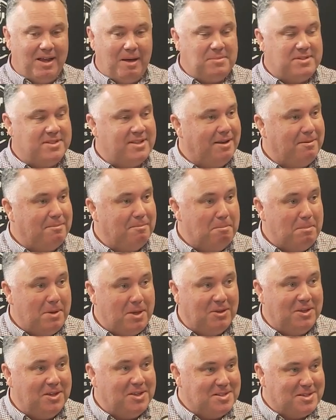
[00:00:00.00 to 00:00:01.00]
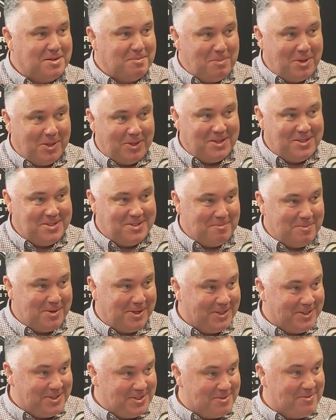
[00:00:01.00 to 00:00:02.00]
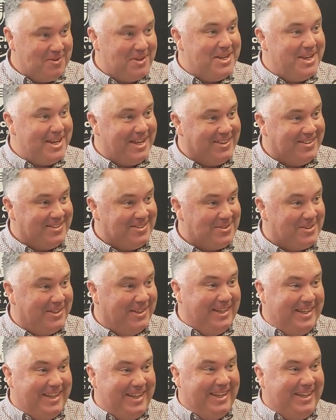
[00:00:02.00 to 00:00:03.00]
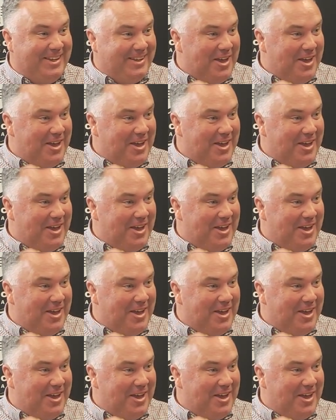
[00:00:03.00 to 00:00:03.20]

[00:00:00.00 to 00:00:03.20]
And upset millions and millions and millions of Indians.